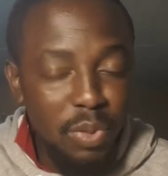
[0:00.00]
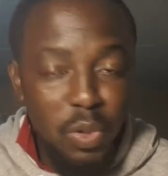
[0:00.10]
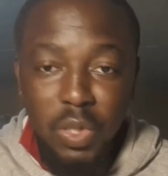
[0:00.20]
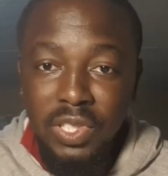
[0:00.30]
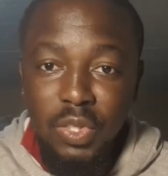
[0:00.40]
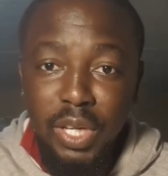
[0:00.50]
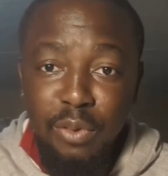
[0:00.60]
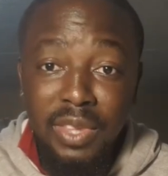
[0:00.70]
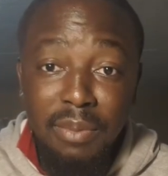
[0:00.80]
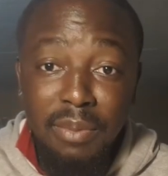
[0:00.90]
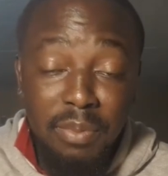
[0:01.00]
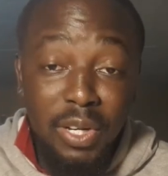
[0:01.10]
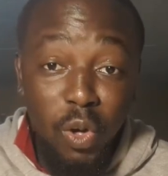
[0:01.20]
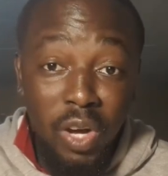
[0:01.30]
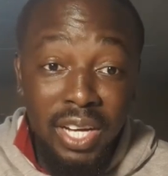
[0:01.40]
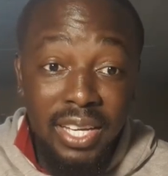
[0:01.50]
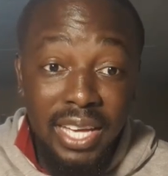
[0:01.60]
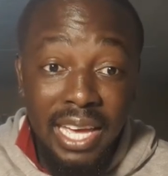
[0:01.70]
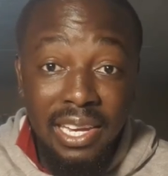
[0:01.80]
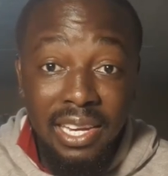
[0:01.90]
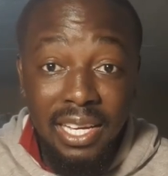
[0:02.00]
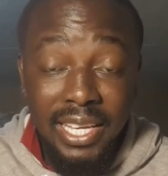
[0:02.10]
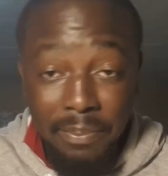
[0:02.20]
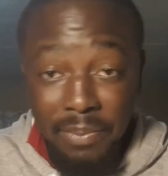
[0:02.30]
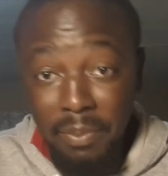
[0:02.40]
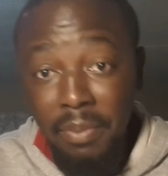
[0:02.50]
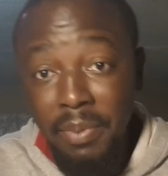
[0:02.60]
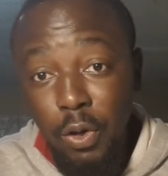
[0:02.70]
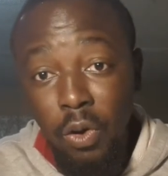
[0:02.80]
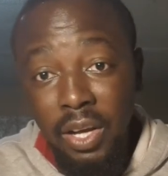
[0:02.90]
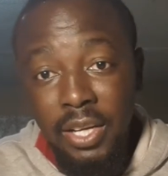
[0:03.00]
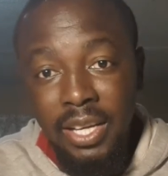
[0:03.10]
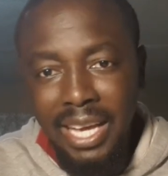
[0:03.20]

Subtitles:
because you can feed them a bit longer and keep them a bit longer